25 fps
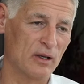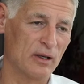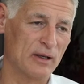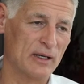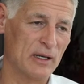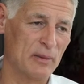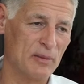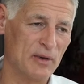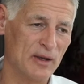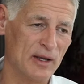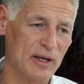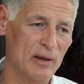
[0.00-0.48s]

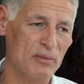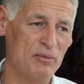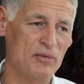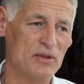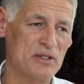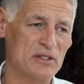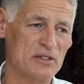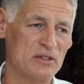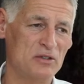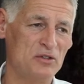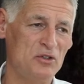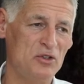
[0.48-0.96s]
coming up
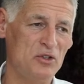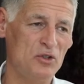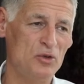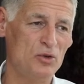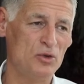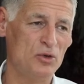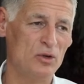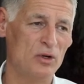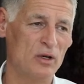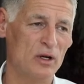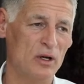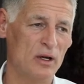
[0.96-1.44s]
with a
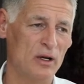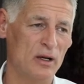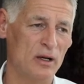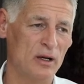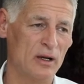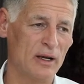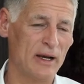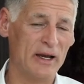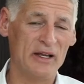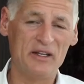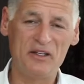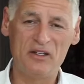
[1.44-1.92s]
new
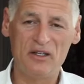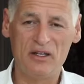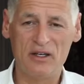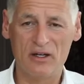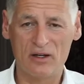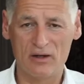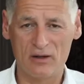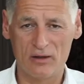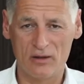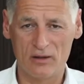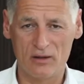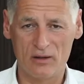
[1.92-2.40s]

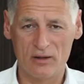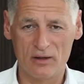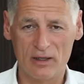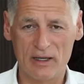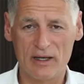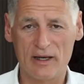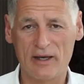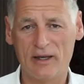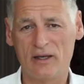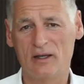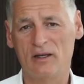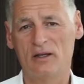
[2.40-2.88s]
idea,
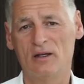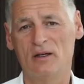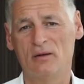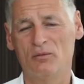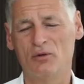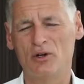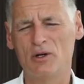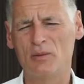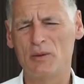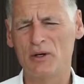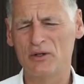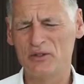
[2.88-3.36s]
like
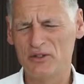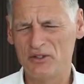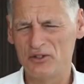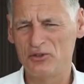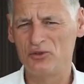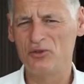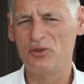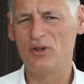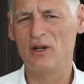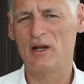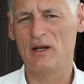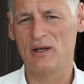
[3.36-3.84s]
what about
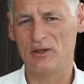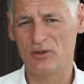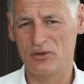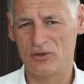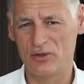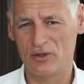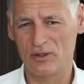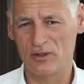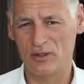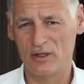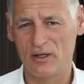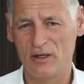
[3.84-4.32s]

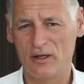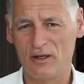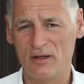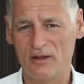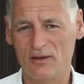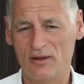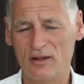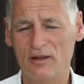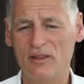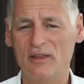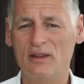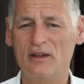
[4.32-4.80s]
300?
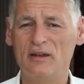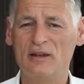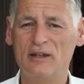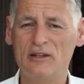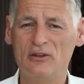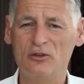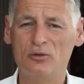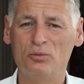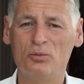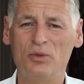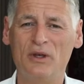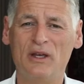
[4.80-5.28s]
Then there
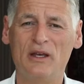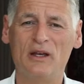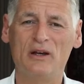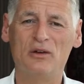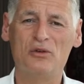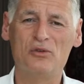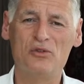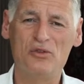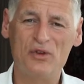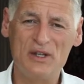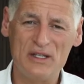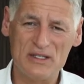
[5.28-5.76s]
need to be a
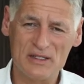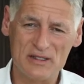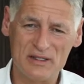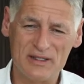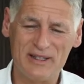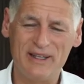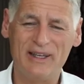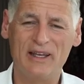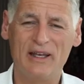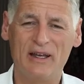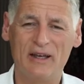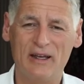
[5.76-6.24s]

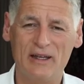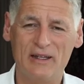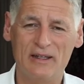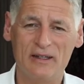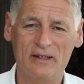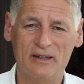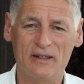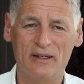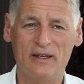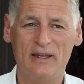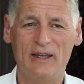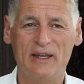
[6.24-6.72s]
reason
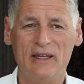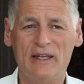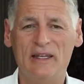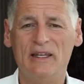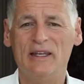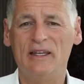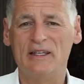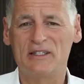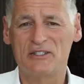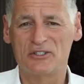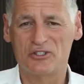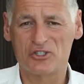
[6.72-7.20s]

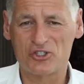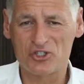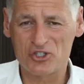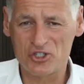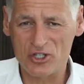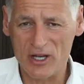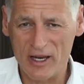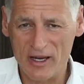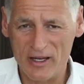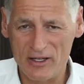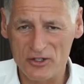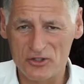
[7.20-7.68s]
in
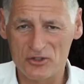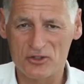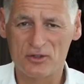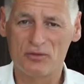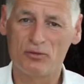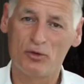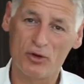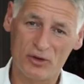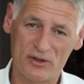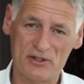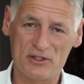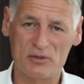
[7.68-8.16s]
exchange
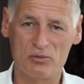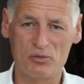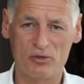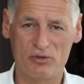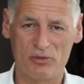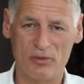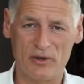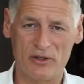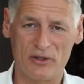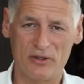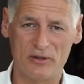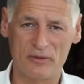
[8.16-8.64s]
for this
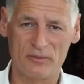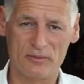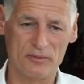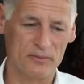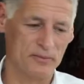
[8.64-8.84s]
movement.